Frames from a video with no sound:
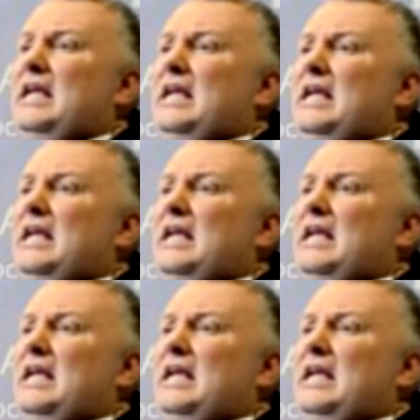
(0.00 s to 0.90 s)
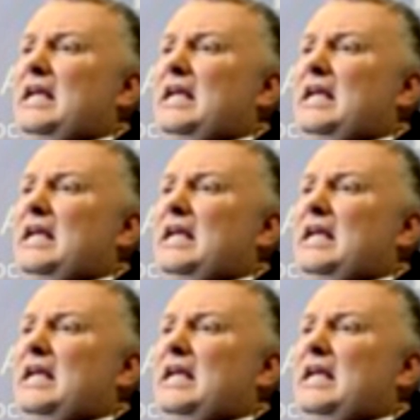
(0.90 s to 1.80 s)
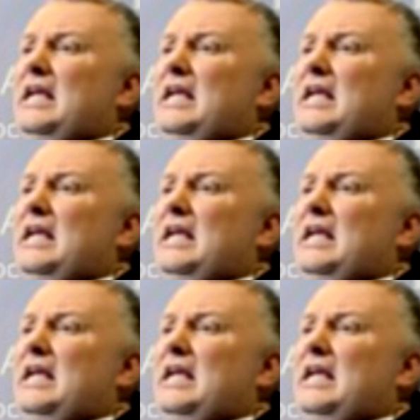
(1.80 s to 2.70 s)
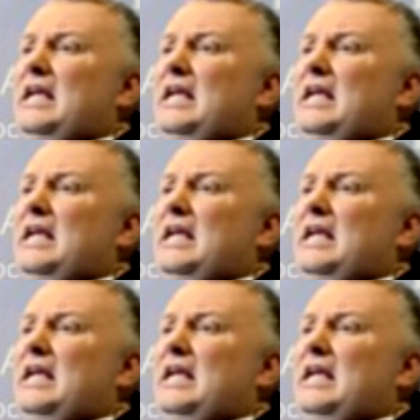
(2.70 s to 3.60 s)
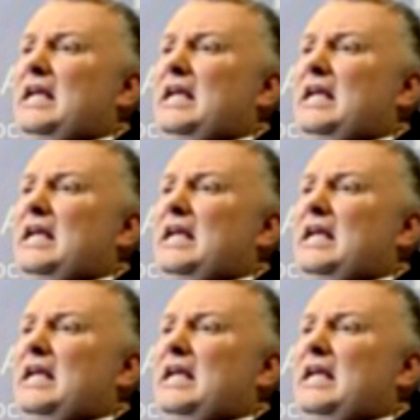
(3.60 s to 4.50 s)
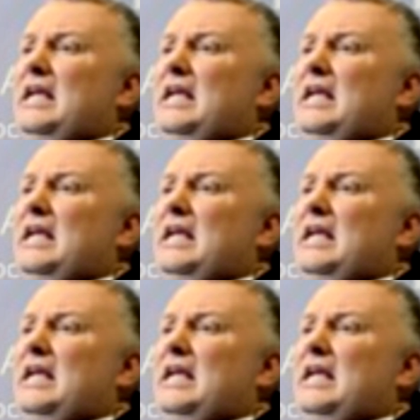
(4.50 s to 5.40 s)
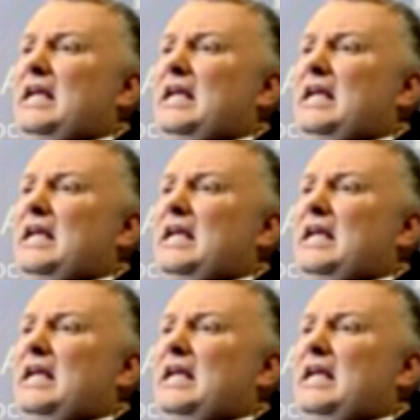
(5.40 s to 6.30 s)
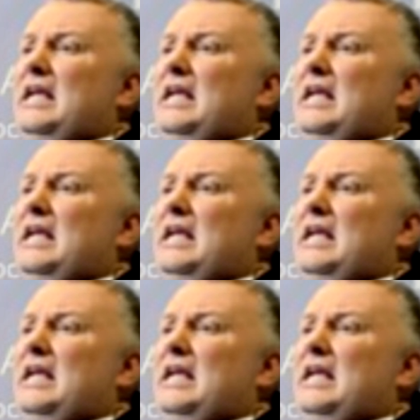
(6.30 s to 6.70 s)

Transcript: The face doesn't move, so there is nothing to read.